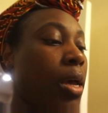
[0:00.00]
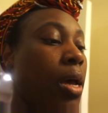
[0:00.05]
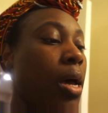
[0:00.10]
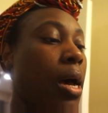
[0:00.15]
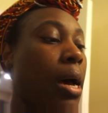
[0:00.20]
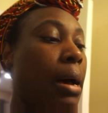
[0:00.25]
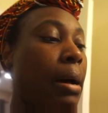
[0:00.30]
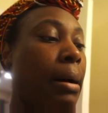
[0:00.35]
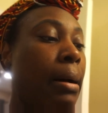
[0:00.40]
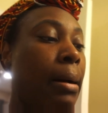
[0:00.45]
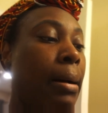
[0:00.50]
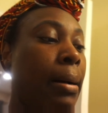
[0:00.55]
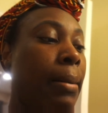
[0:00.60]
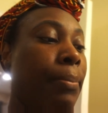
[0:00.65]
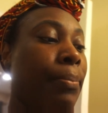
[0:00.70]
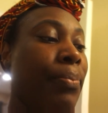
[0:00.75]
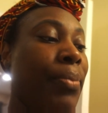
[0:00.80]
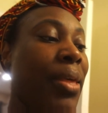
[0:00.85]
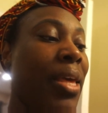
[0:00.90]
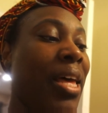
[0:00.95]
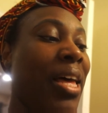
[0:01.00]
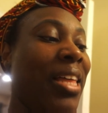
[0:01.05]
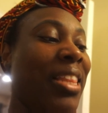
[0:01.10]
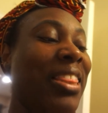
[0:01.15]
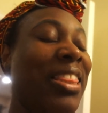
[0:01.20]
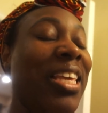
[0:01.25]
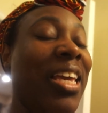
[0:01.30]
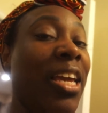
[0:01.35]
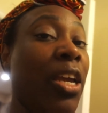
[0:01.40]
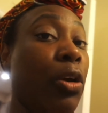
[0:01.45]
Um,
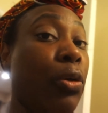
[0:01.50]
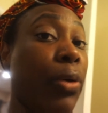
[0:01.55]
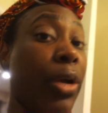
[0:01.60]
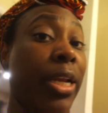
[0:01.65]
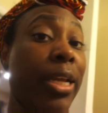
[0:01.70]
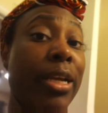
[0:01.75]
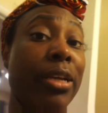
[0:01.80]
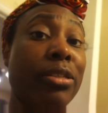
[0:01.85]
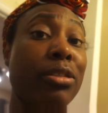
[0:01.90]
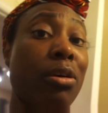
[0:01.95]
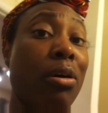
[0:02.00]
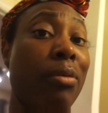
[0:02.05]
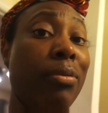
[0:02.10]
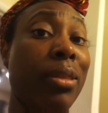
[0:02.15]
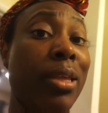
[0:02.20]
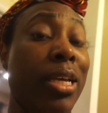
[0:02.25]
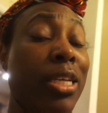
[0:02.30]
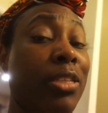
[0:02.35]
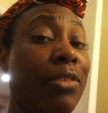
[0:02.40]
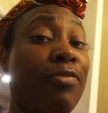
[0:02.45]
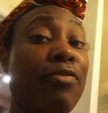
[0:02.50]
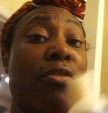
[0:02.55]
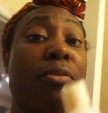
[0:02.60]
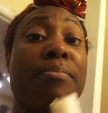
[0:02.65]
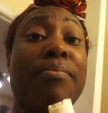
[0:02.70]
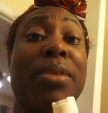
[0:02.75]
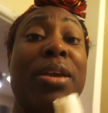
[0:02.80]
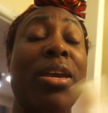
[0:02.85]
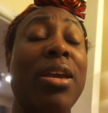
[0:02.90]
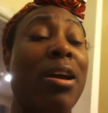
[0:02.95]
the ingredients on this for
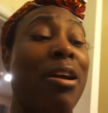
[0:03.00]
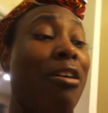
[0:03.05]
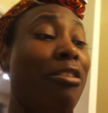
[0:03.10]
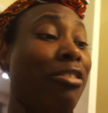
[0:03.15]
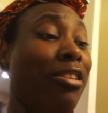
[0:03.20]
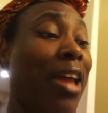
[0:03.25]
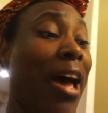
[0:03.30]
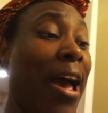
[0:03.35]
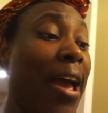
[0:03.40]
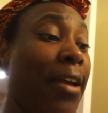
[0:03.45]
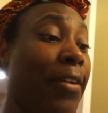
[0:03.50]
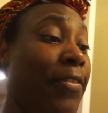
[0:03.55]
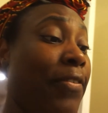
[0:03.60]
me are life.